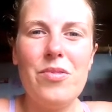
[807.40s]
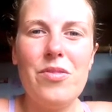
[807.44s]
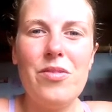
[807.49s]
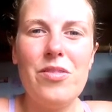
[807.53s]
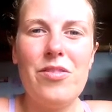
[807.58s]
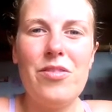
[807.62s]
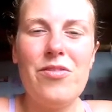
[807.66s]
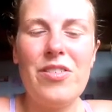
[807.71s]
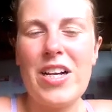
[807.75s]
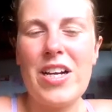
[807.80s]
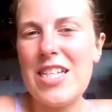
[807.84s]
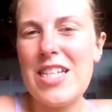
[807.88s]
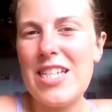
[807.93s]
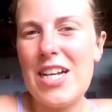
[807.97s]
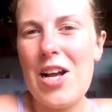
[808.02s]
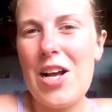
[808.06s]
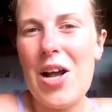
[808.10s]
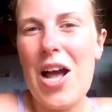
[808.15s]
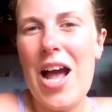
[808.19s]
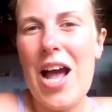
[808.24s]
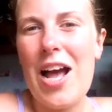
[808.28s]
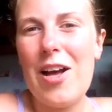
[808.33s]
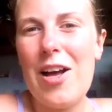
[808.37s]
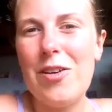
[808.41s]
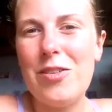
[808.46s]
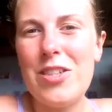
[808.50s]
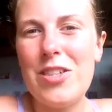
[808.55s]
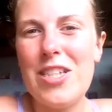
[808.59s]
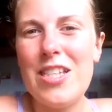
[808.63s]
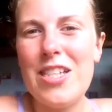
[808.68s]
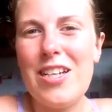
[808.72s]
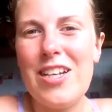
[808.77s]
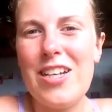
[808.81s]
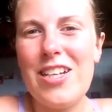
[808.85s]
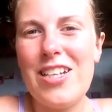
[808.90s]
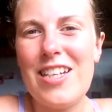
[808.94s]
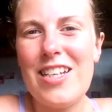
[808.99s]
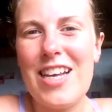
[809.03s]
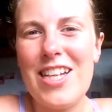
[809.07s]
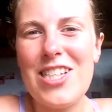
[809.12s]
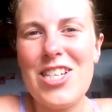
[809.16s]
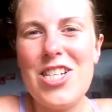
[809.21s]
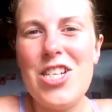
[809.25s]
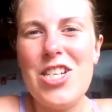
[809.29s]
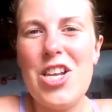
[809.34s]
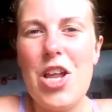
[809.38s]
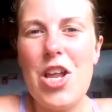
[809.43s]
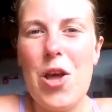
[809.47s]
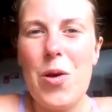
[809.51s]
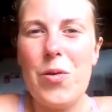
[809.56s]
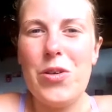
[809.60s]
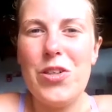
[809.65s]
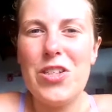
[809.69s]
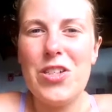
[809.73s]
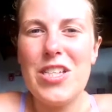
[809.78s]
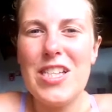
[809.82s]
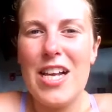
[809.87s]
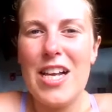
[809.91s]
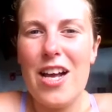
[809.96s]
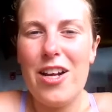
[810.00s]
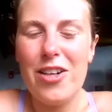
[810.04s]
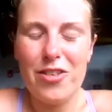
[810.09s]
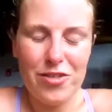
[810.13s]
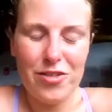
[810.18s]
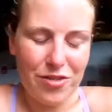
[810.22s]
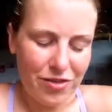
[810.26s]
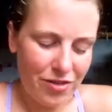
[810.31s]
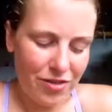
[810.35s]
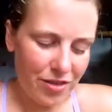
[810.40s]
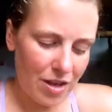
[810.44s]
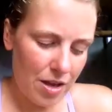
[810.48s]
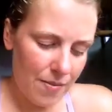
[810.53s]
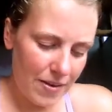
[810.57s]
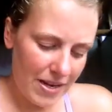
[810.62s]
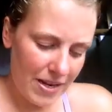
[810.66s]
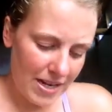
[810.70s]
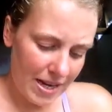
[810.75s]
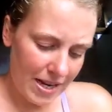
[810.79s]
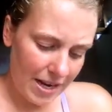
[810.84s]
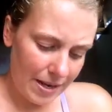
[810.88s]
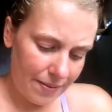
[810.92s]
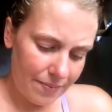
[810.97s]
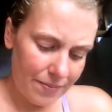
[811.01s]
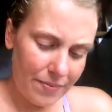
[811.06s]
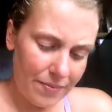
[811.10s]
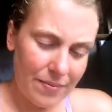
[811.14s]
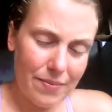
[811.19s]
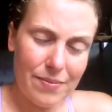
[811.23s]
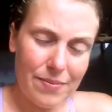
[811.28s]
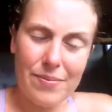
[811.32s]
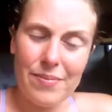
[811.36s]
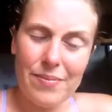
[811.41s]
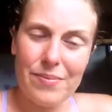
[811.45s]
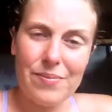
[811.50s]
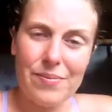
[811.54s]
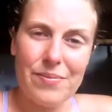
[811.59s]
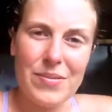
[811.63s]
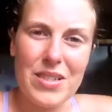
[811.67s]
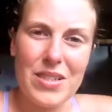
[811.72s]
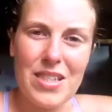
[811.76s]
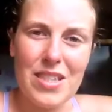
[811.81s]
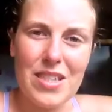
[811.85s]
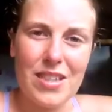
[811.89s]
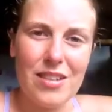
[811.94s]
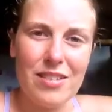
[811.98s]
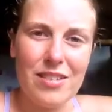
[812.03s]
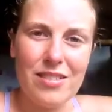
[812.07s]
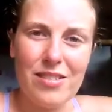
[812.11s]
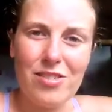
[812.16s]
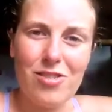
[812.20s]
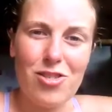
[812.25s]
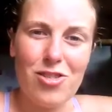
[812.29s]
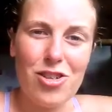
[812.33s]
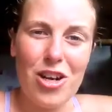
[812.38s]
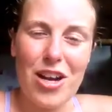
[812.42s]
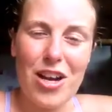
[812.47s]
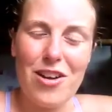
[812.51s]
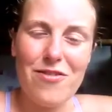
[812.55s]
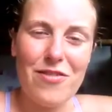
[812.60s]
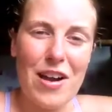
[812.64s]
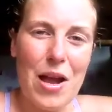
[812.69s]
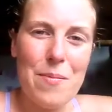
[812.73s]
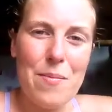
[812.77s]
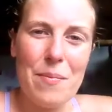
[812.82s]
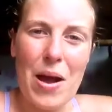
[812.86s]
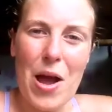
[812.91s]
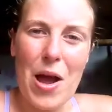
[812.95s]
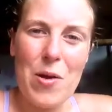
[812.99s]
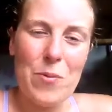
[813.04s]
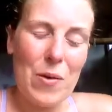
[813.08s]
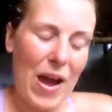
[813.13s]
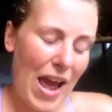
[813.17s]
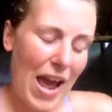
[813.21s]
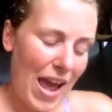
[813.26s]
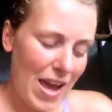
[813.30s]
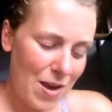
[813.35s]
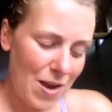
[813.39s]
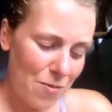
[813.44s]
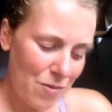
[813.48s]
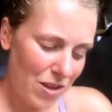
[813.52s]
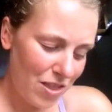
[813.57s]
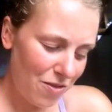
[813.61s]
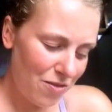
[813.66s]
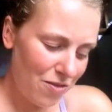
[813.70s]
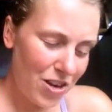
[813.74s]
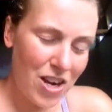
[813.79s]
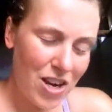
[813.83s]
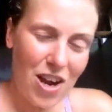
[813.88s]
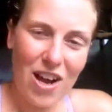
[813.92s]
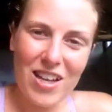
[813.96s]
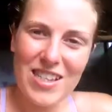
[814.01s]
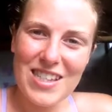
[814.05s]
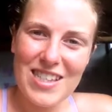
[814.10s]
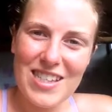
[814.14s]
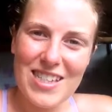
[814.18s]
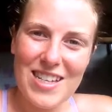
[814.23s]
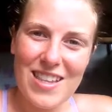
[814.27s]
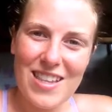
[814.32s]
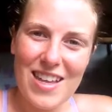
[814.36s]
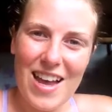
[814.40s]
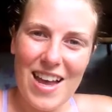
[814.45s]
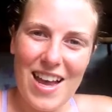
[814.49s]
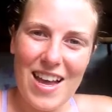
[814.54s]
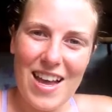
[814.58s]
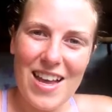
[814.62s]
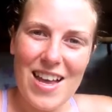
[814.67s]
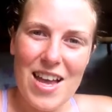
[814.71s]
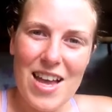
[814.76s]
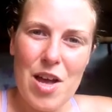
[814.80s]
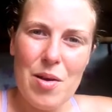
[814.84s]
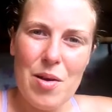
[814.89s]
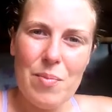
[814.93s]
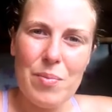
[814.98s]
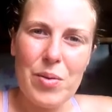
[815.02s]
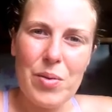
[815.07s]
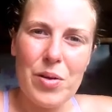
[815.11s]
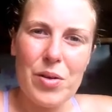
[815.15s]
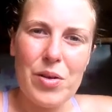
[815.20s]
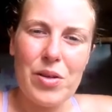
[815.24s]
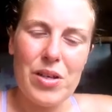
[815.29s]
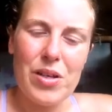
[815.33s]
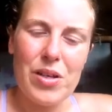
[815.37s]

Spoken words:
finding out how to get to know yourself. I mean, I'm still trying to find my way with regards to that, but